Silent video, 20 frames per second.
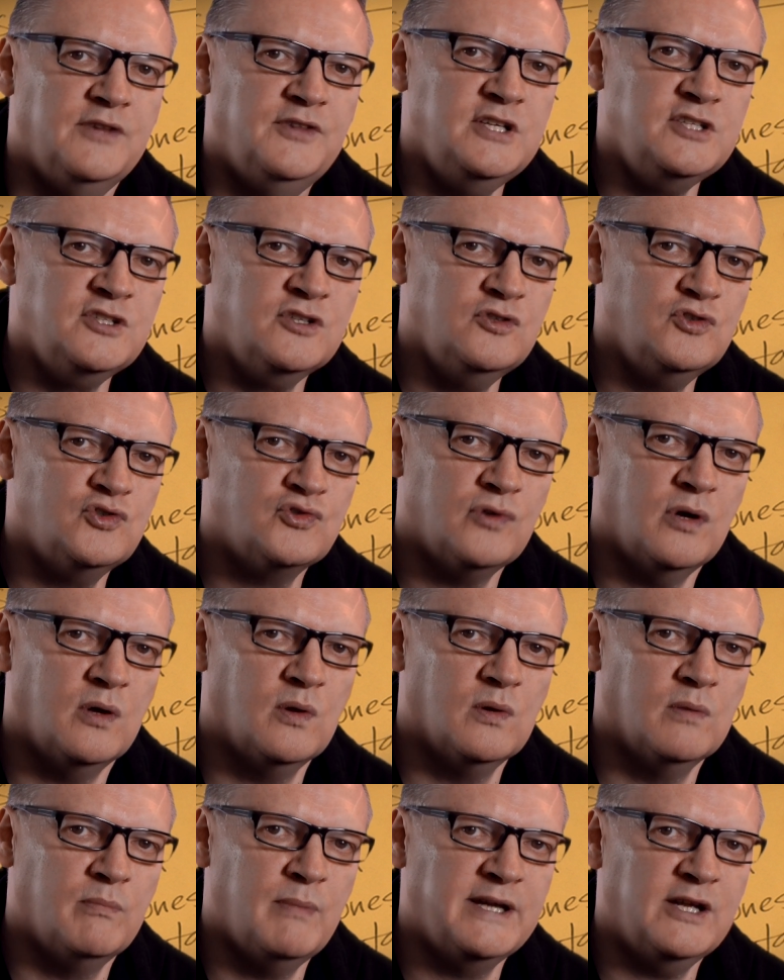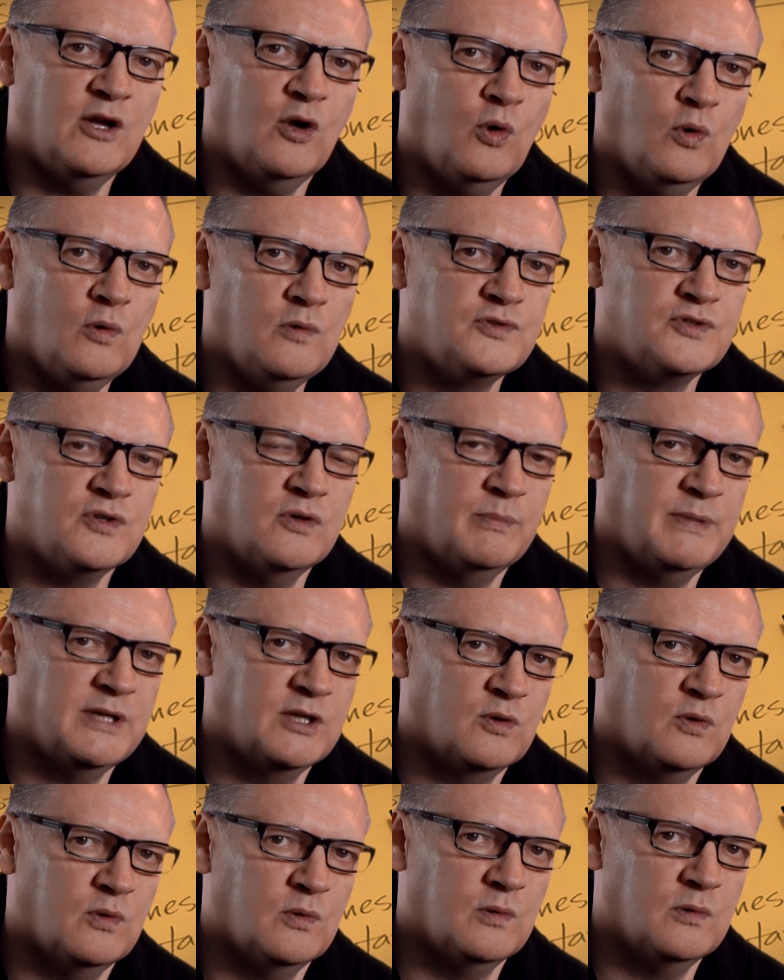This control may also be
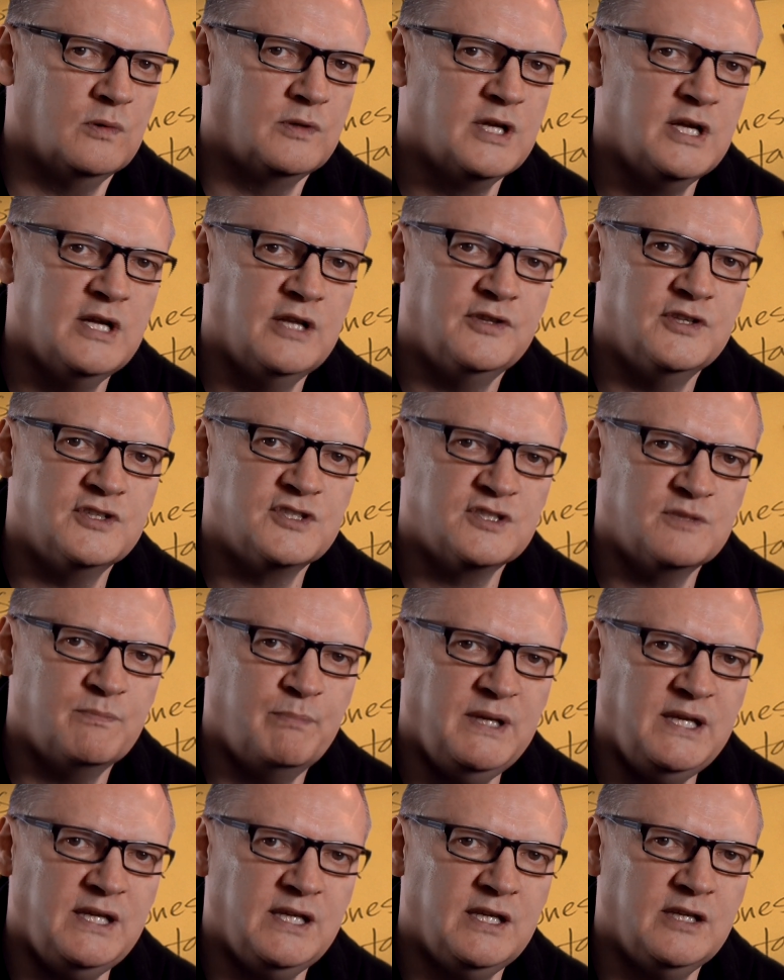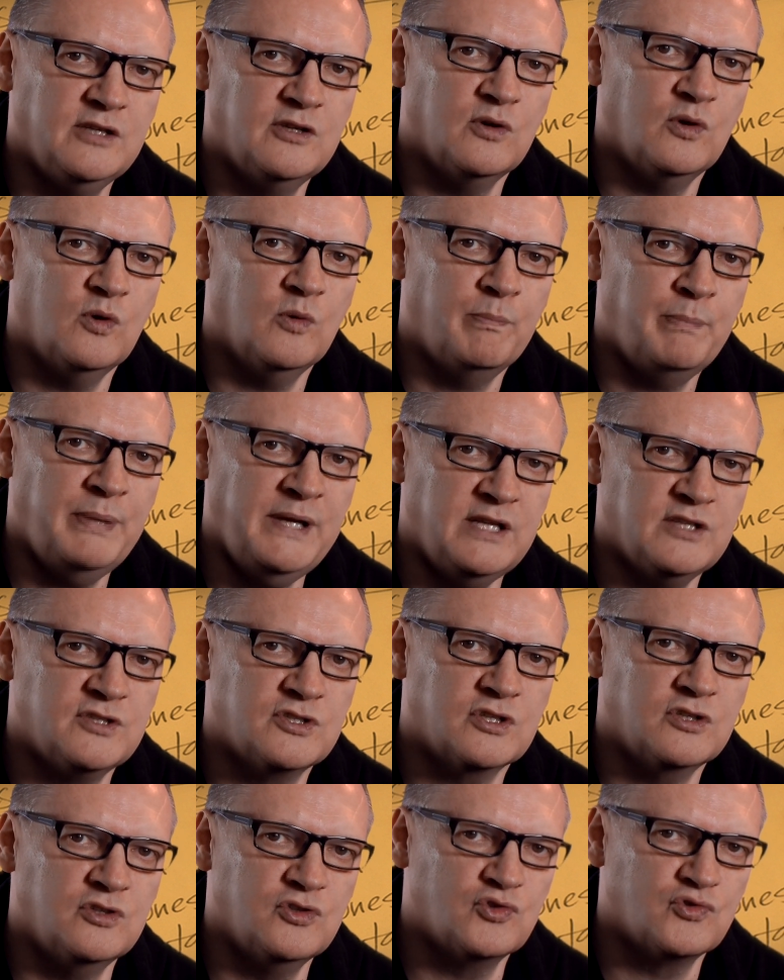called the speed or
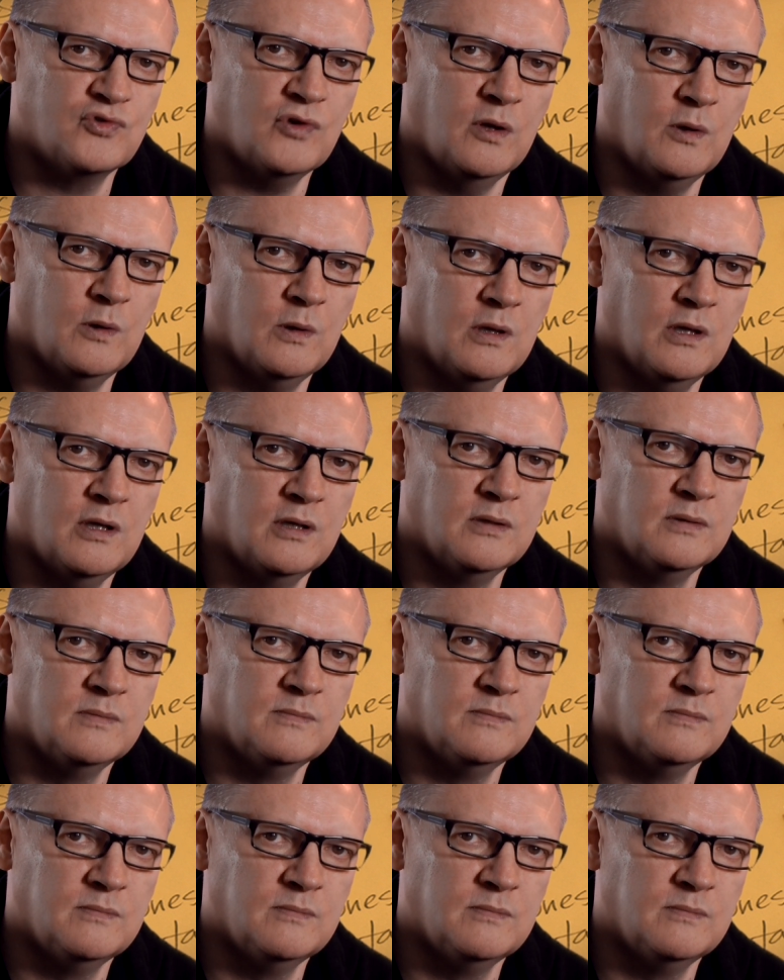pitch control.